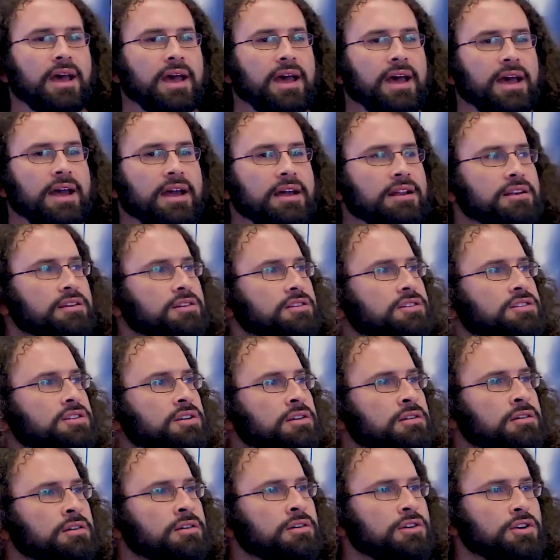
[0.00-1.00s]
and
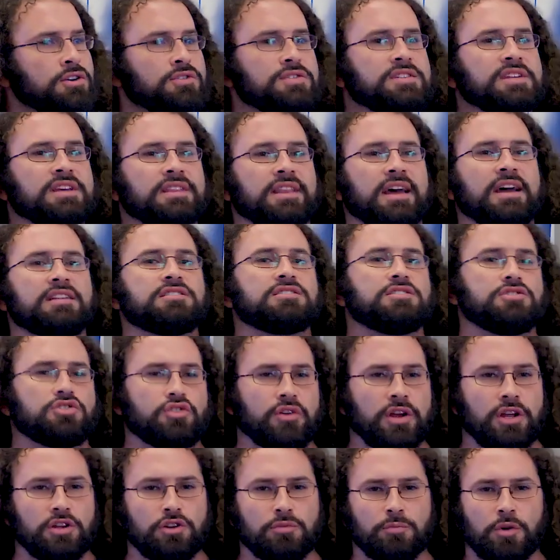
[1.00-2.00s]
using that
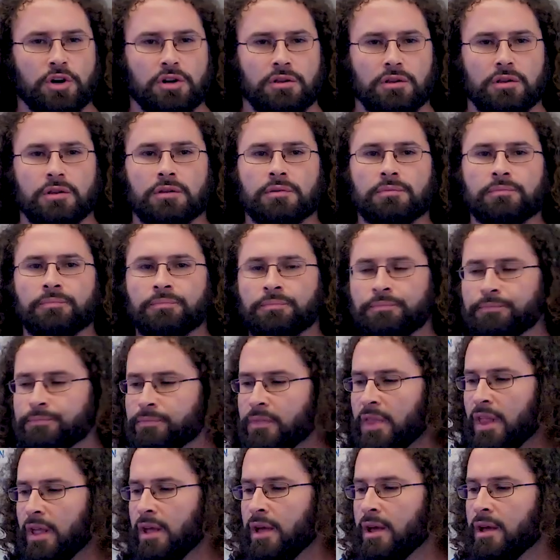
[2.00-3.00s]
to train your model.
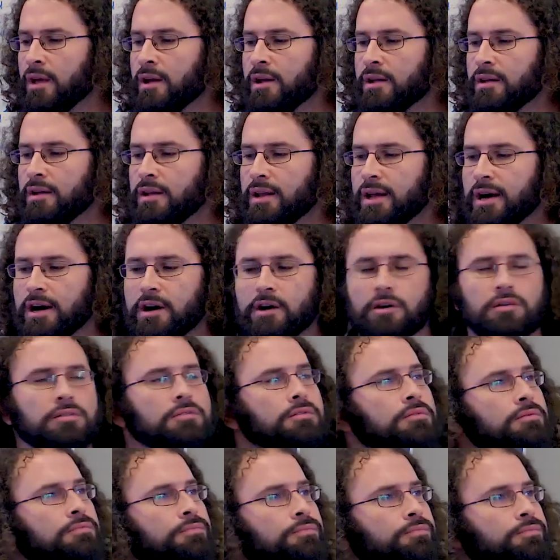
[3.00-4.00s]

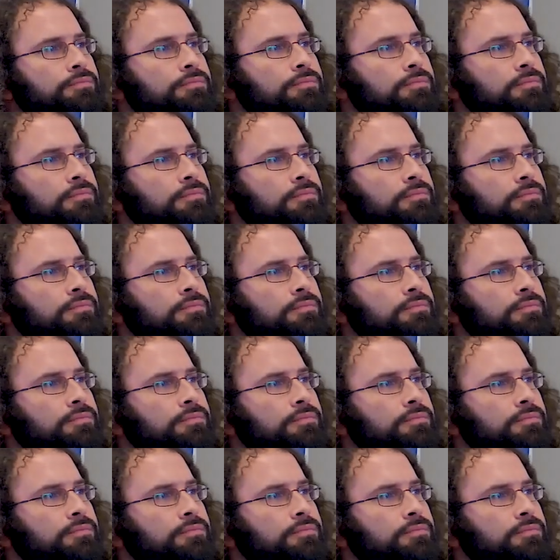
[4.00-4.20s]
Now,